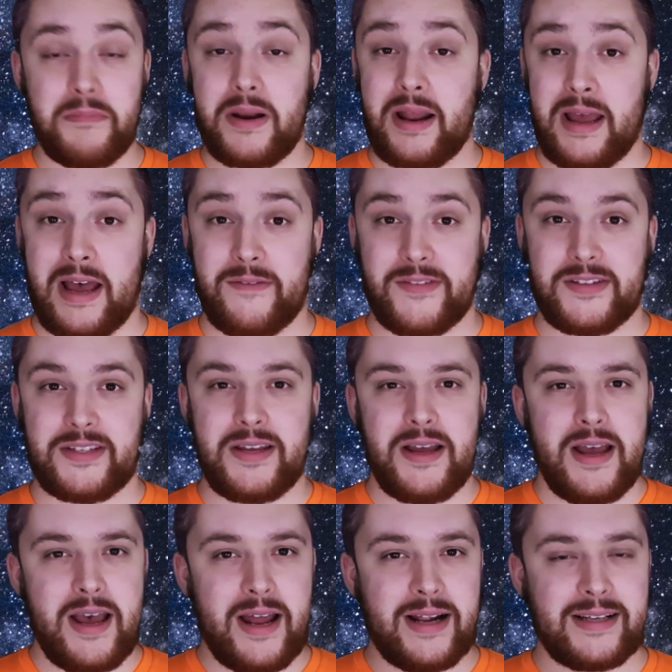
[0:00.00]
but I haven't.
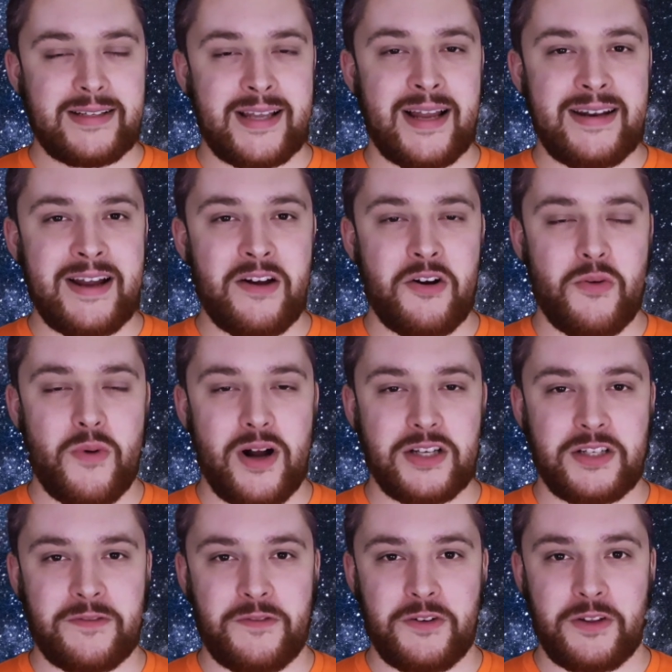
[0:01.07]
I sat down and
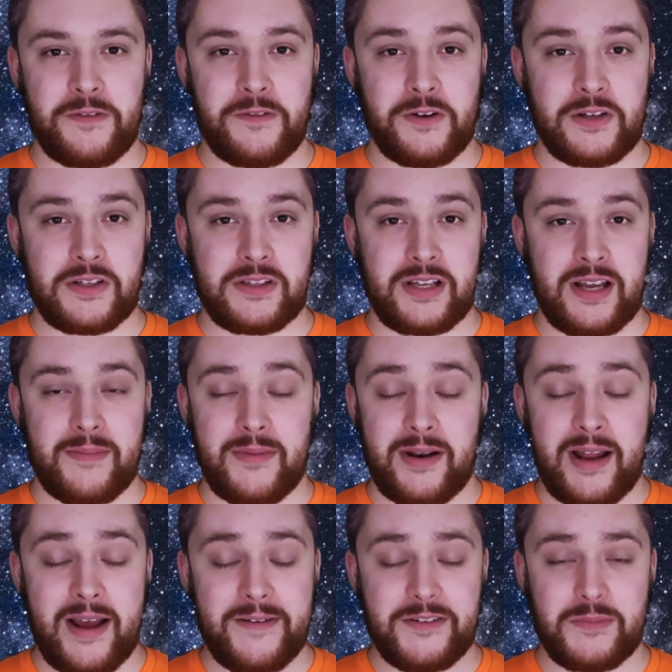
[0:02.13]
watched it for the first time, and
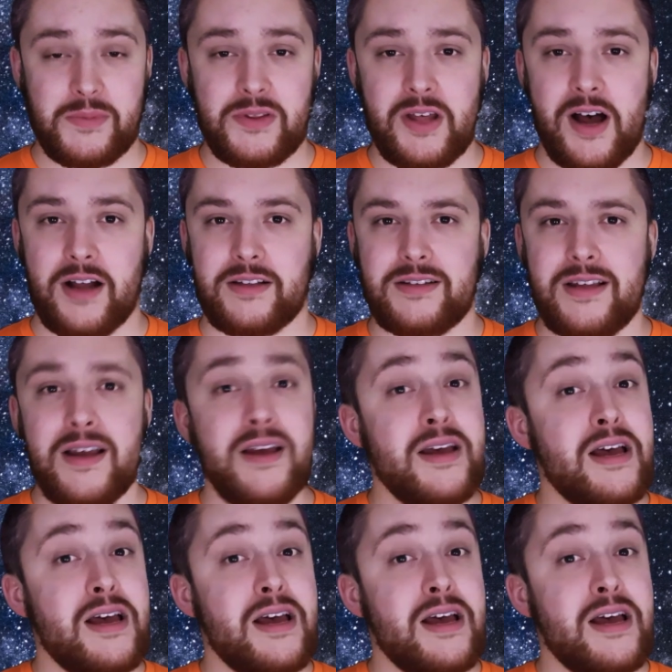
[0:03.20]
I have some thoughts.